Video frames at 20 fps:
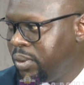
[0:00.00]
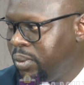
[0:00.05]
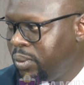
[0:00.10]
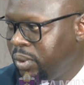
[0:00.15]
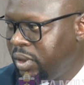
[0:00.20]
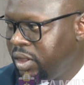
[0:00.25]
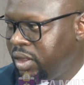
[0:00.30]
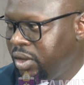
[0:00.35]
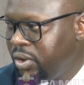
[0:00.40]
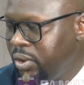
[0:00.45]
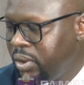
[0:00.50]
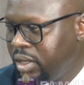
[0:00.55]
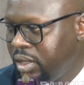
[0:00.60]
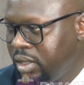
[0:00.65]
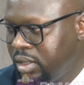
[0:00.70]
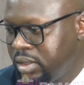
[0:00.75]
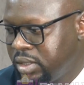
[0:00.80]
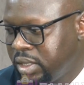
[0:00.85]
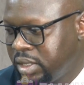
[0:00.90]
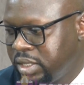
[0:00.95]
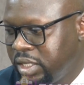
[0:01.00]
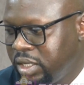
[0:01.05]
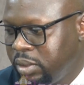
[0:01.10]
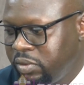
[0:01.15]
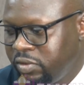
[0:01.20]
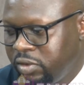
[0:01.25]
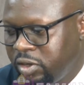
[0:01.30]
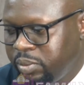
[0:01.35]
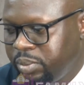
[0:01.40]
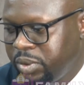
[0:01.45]
with the UN
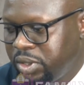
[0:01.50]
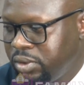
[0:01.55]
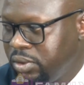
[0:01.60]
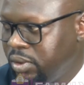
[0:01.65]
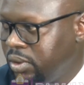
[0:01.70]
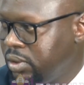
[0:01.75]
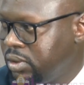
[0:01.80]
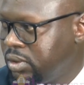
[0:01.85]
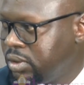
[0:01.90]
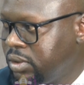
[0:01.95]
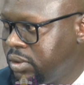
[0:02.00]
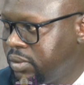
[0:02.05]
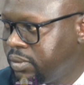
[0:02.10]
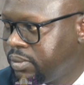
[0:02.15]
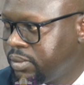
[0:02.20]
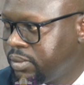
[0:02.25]
Sustainable Development Goals.